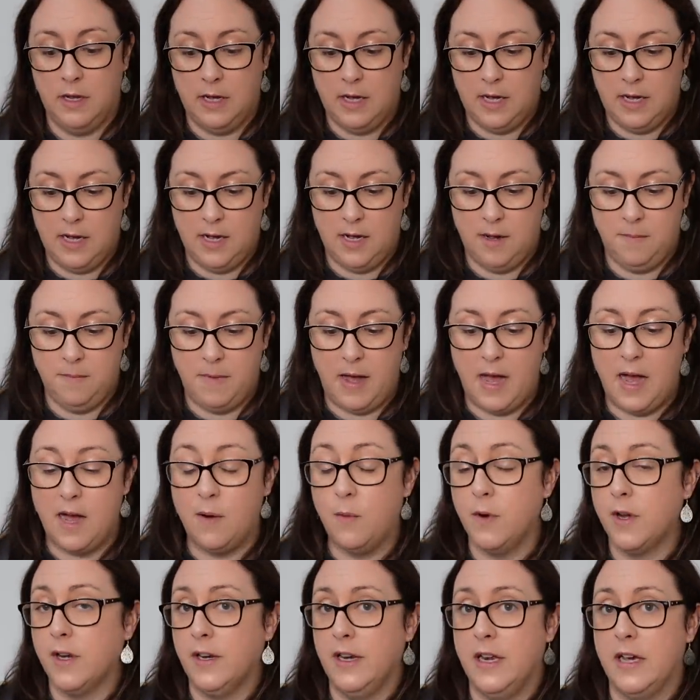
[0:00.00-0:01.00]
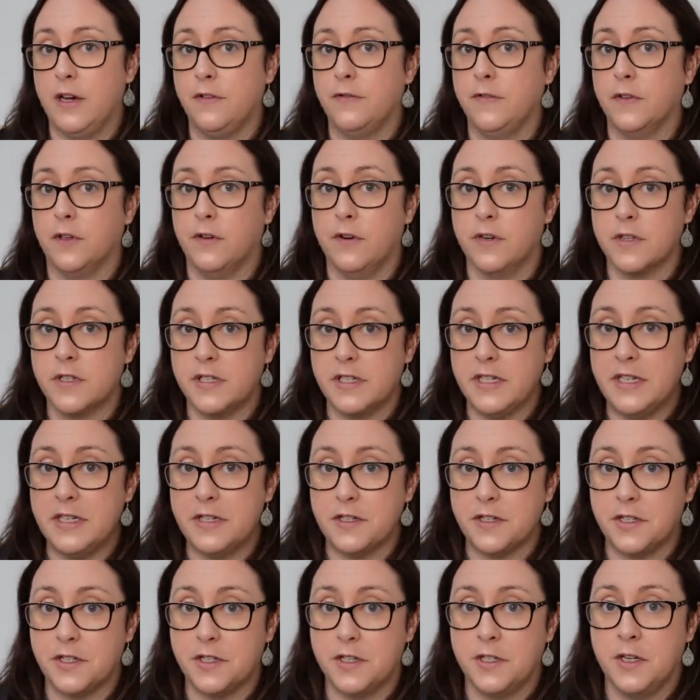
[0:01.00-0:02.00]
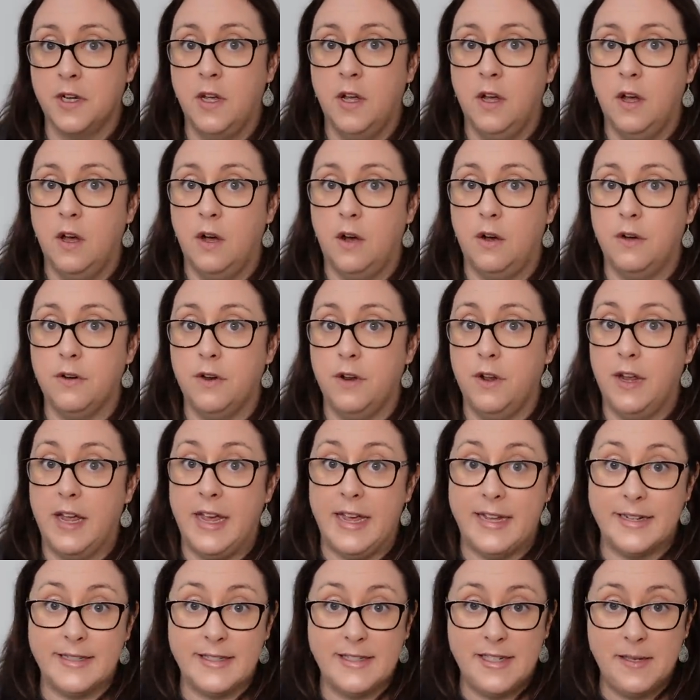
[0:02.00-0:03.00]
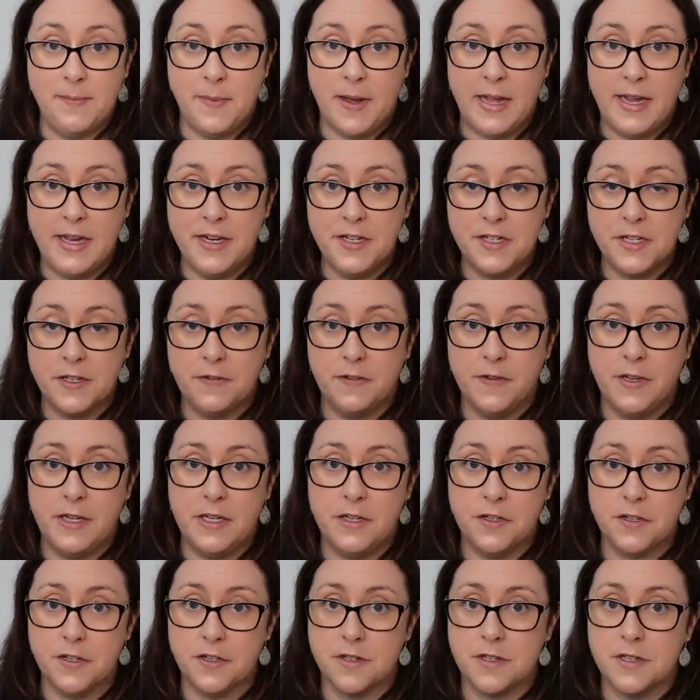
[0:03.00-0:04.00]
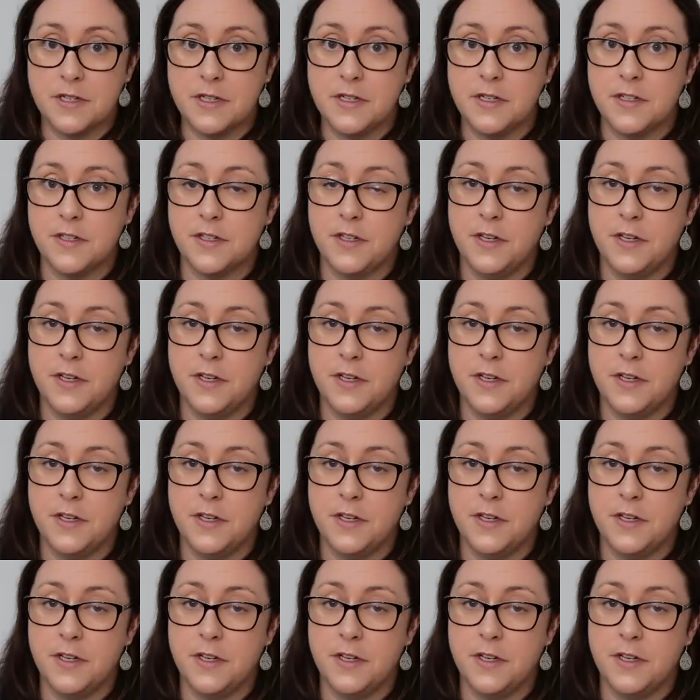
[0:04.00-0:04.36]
artwork now for cross stitch on her Etsy page if you're interested.